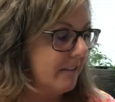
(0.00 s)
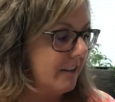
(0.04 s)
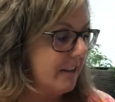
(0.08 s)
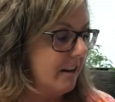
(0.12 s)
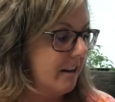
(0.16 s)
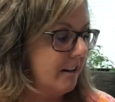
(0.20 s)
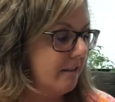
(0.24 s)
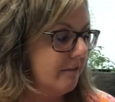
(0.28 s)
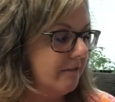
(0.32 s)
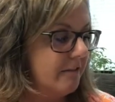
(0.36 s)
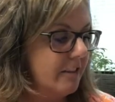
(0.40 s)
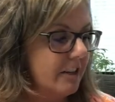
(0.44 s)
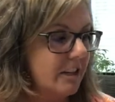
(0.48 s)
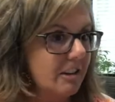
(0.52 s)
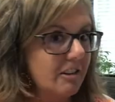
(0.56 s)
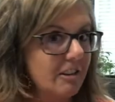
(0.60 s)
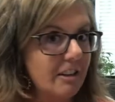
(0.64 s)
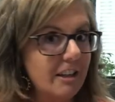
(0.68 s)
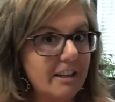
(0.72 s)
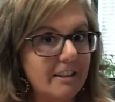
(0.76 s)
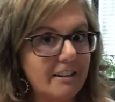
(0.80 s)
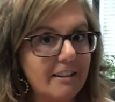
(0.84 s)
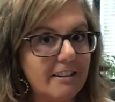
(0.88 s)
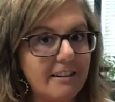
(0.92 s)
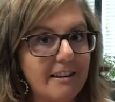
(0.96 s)
the
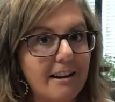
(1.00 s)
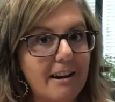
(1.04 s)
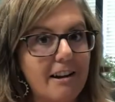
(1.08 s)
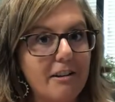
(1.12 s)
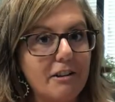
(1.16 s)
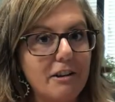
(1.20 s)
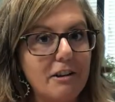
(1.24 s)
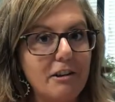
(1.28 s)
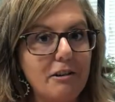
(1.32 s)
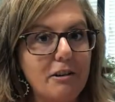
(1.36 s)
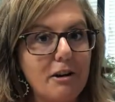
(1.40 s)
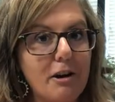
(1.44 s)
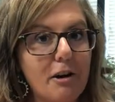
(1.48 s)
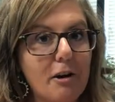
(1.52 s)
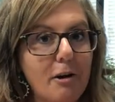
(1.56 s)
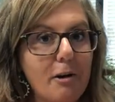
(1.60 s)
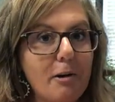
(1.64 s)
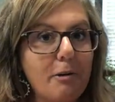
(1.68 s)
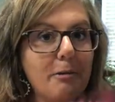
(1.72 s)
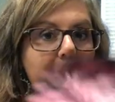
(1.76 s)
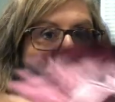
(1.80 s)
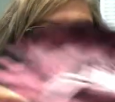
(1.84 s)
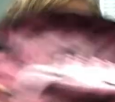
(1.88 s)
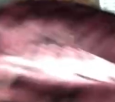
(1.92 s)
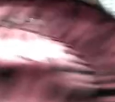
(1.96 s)
unveiling and now you
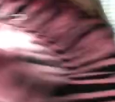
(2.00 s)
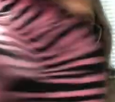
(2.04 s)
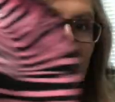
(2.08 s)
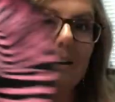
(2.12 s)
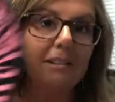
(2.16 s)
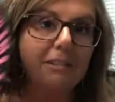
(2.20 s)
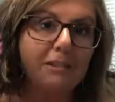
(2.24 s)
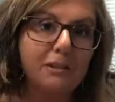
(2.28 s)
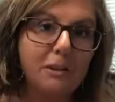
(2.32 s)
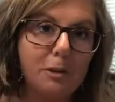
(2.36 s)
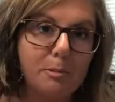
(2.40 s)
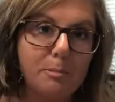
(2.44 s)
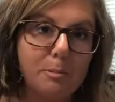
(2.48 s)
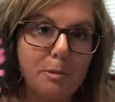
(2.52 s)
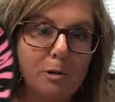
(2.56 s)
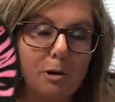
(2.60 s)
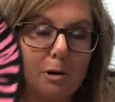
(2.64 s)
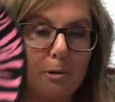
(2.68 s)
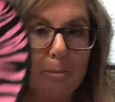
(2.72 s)
know a little more